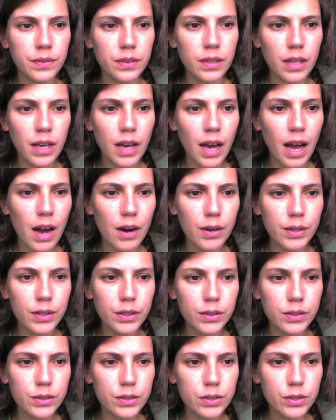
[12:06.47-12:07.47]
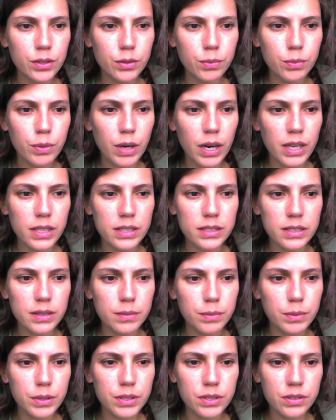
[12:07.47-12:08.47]
And how are you going to surprise the
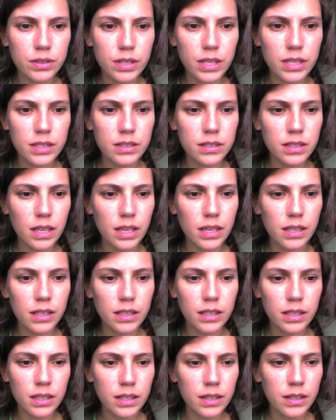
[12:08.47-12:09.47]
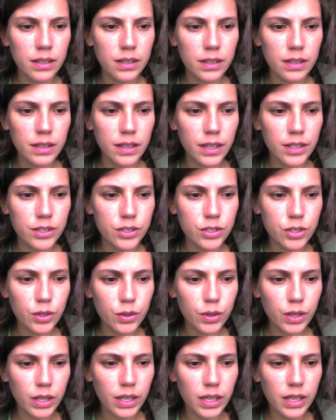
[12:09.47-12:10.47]
person that is like
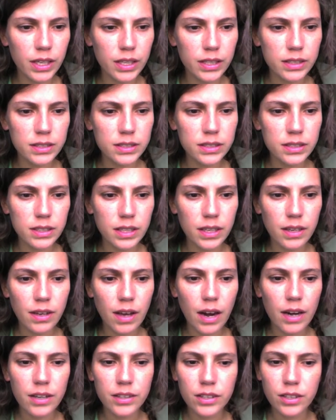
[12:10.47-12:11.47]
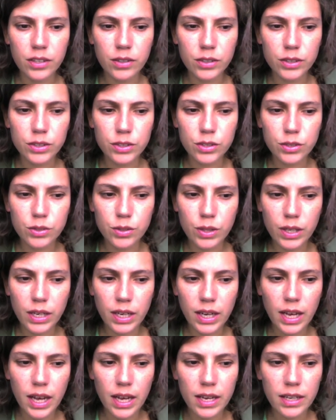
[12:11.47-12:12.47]
enjoying it? Are they going to do it
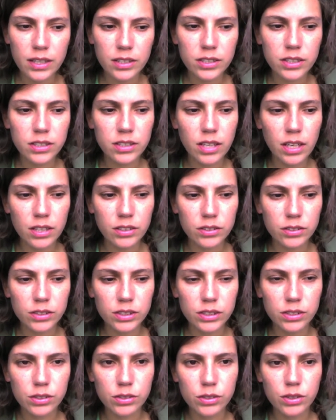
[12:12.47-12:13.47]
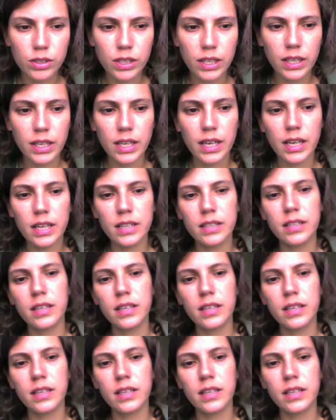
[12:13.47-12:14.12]
again? Are they not going to do it again?